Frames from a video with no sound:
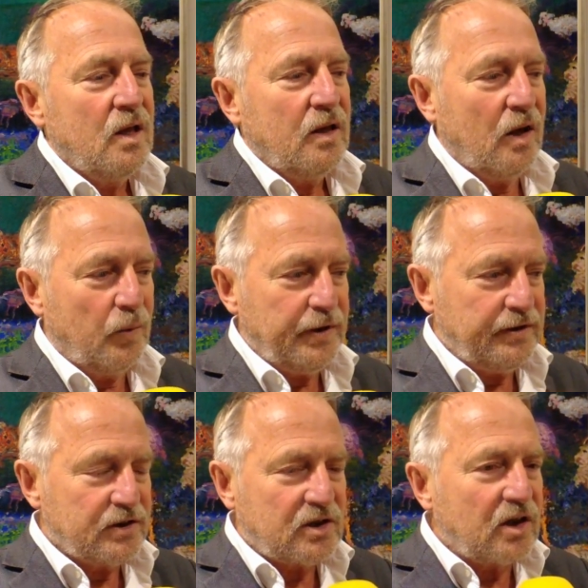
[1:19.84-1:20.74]
Now, we
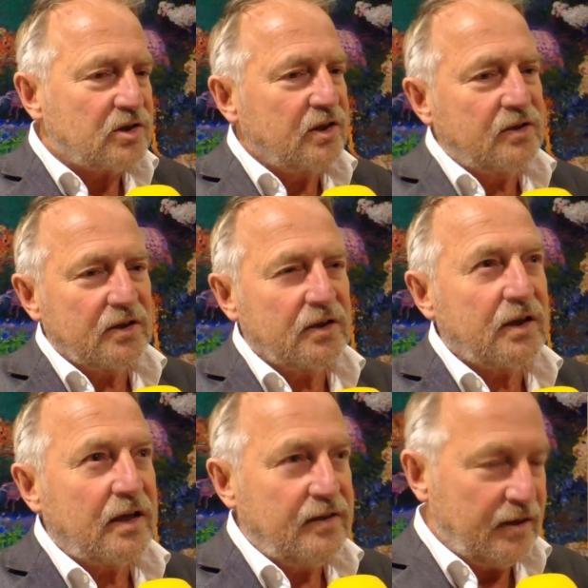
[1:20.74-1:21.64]
discussed it,
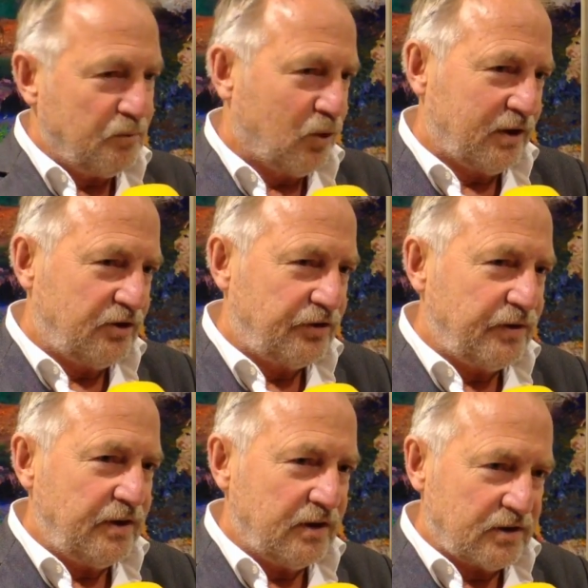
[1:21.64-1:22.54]
I think, more than 3
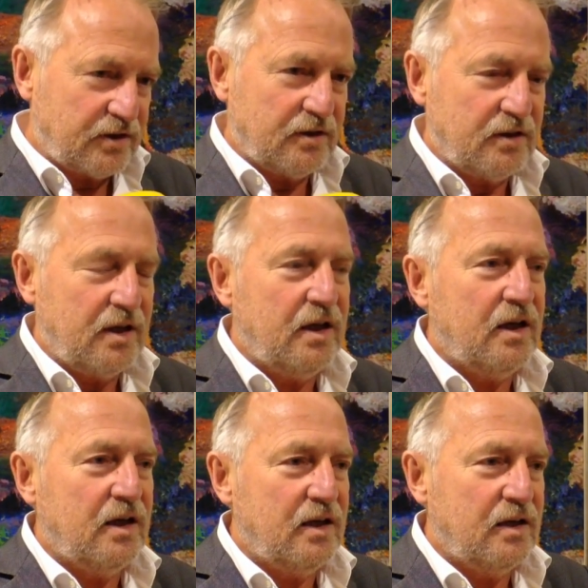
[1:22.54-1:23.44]
years,
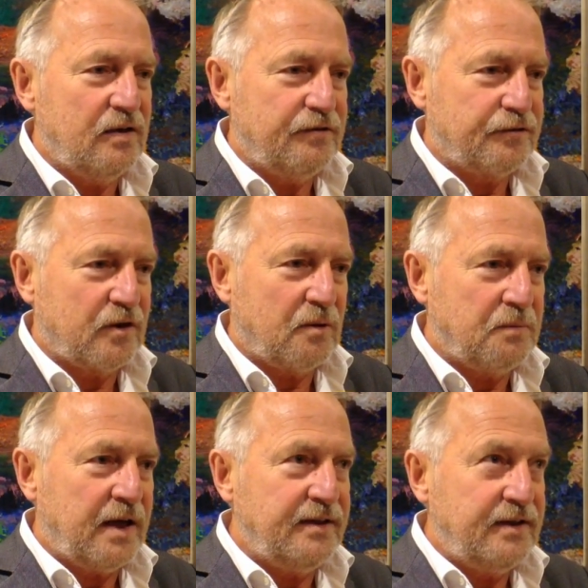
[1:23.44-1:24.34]
from
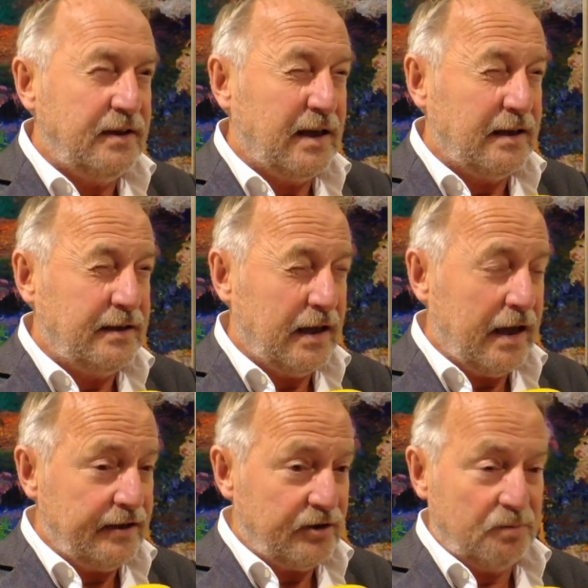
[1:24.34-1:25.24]

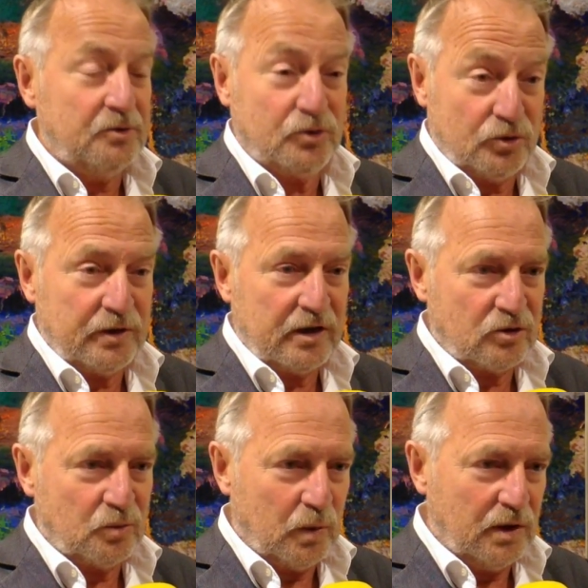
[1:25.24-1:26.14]
1998 up till
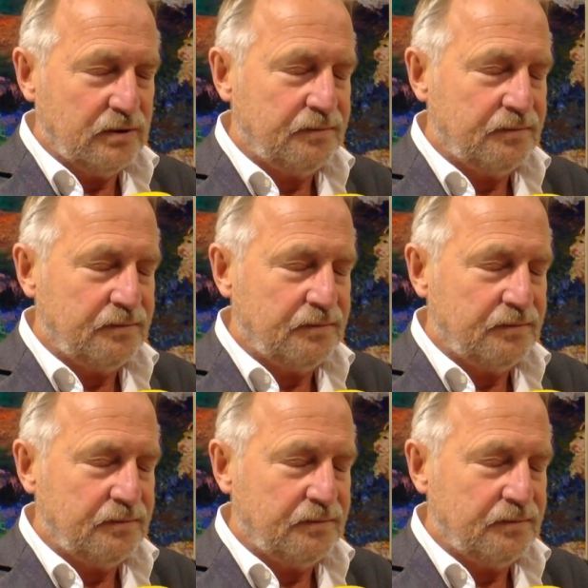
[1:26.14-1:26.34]
2001.